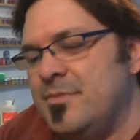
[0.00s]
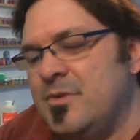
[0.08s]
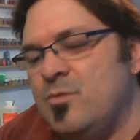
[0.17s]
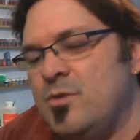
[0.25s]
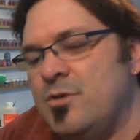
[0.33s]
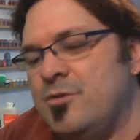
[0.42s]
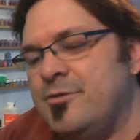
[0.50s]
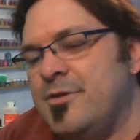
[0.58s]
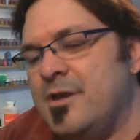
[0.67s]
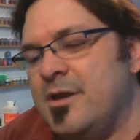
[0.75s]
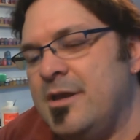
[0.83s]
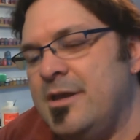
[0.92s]
what looks
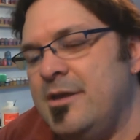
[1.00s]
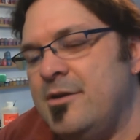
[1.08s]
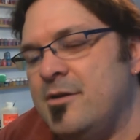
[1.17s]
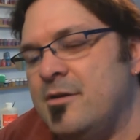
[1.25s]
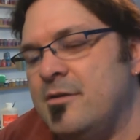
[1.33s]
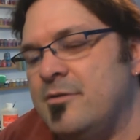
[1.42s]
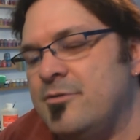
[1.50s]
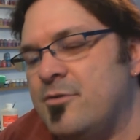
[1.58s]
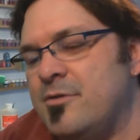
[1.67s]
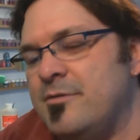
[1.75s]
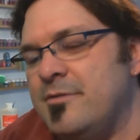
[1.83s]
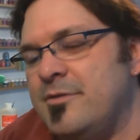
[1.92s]
like a gear
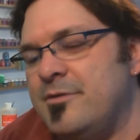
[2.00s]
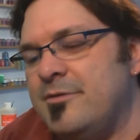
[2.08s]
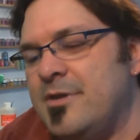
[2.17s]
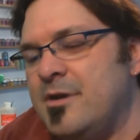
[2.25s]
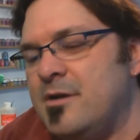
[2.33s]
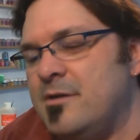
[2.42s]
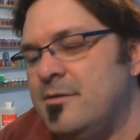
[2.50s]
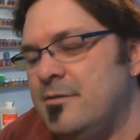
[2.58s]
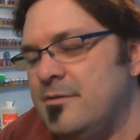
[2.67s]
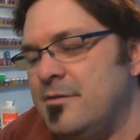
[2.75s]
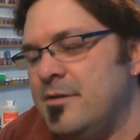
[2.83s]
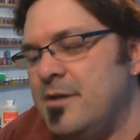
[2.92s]
sort of in the center
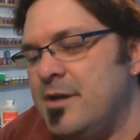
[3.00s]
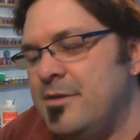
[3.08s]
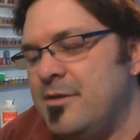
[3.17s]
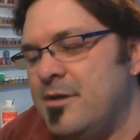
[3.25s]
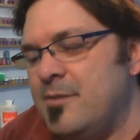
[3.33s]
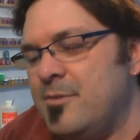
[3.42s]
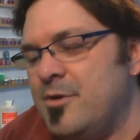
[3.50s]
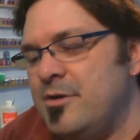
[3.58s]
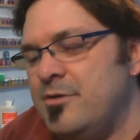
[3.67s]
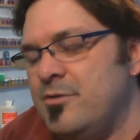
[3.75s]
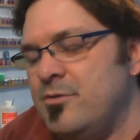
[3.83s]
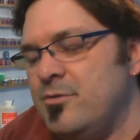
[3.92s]
that I think I'm going to
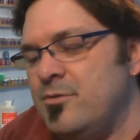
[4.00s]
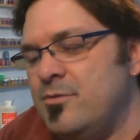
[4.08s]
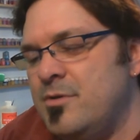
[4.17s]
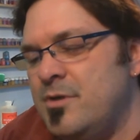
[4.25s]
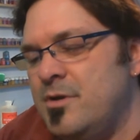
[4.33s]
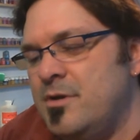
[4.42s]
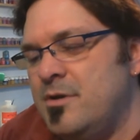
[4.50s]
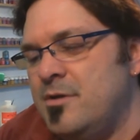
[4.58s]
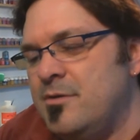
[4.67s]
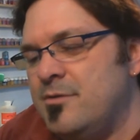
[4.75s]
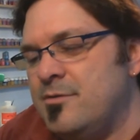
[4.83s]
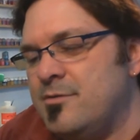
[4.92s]
do
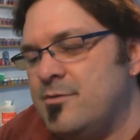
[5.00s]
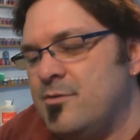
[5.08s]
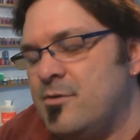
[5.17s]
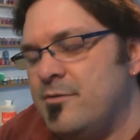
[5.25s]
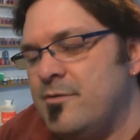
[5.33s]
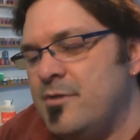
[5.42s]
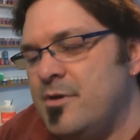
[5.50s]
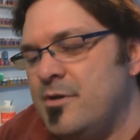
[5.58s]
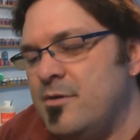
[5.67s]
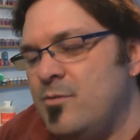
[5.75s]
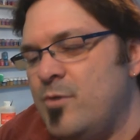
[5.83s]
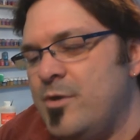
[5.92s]
sort of a
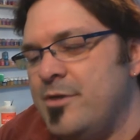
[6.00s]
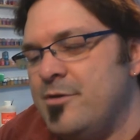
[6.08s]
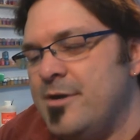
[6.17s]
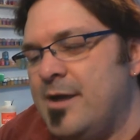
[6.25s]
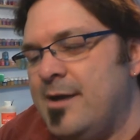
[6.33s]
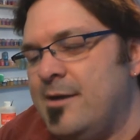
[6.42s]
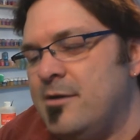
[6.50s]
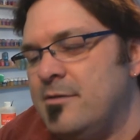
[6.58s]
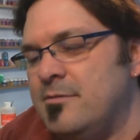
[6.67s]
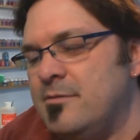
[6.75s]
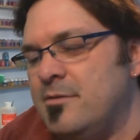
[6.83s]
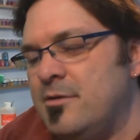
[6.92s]
weathered
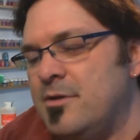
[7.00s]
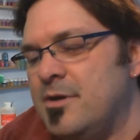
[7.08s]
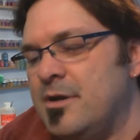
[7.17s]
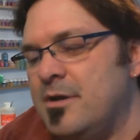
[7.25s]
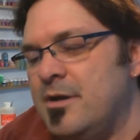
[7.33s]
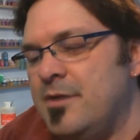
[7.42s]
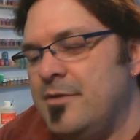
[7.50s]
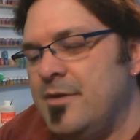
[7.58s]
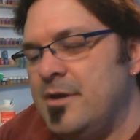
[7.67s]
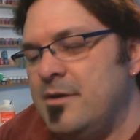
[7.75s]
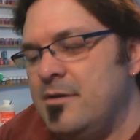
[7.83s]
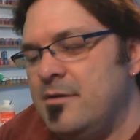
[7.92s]
iron look, and
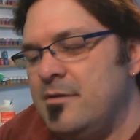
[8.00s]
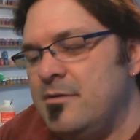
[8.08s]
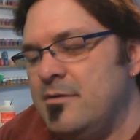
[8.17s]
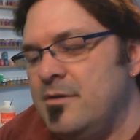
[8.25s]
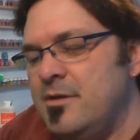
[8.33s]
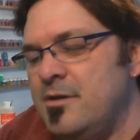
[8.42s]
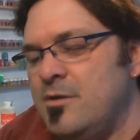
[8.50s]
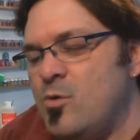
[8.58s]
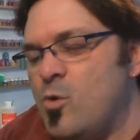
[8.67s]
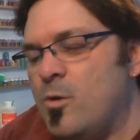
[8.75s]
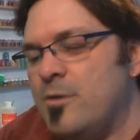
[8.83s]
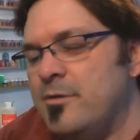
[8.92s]
then the
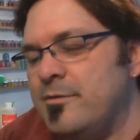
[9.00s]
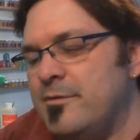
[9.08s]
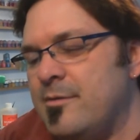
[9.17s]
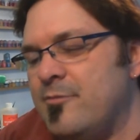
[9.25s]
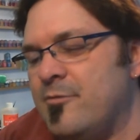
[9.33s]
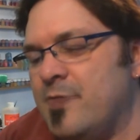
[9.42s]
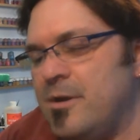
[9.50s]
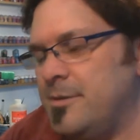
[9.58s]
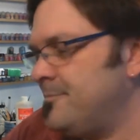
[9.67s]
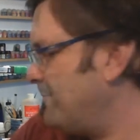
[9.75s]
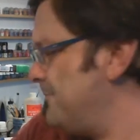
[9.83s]
horns up front.